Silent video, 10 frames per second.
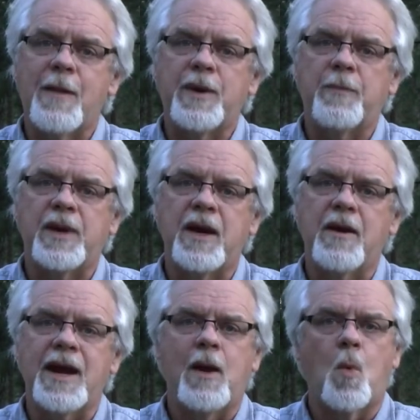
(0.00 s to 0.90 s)
wrap it up
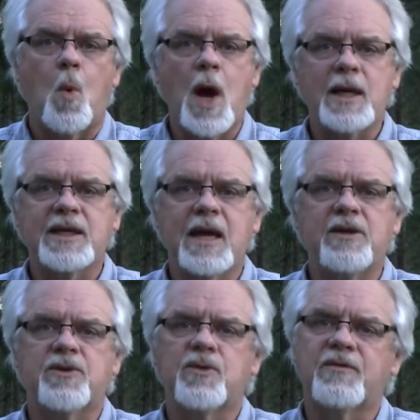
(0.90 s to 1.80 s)
here and walk
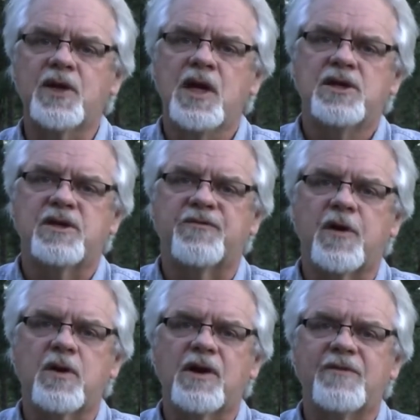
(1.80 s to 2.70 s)
down to the river to
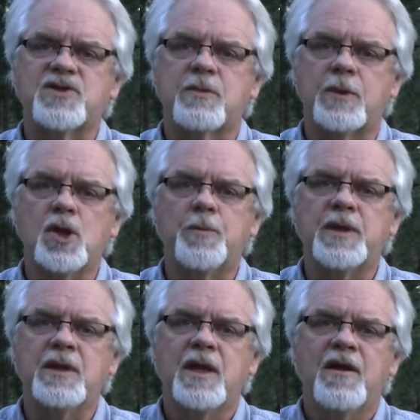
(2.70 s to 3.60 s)
photograph some
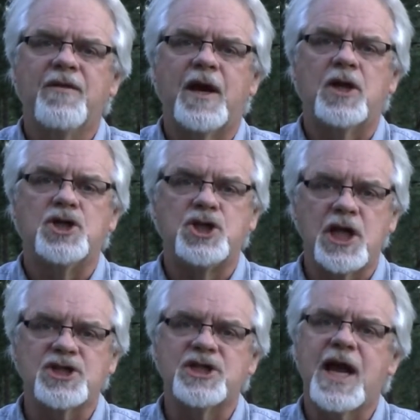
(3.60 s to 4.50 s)
lupine that are
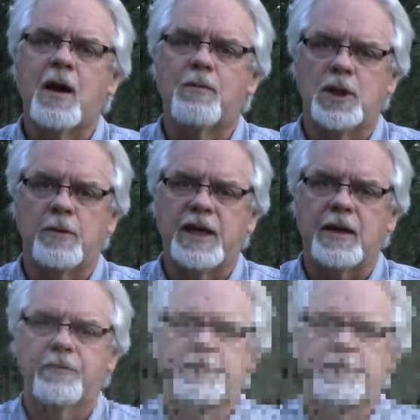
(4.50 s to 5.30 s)
just now blooming.